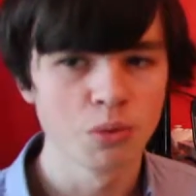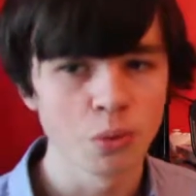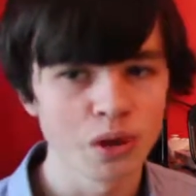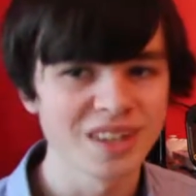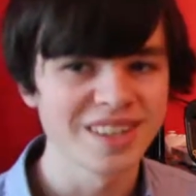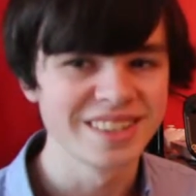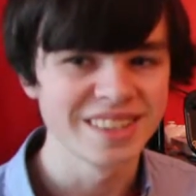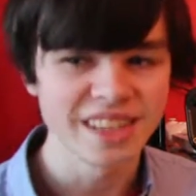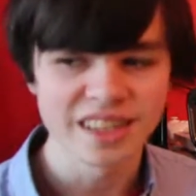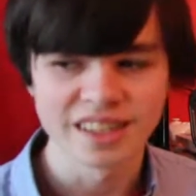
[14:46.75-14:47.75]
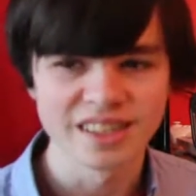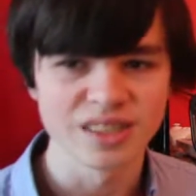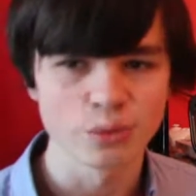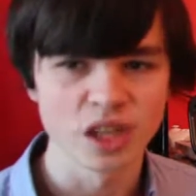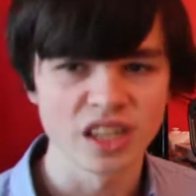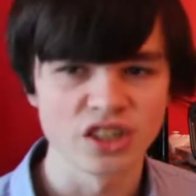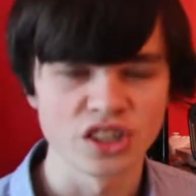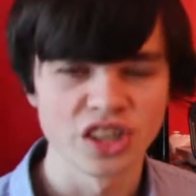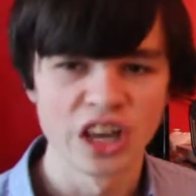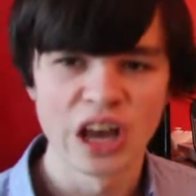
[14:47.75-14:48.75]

but what it instead is is really just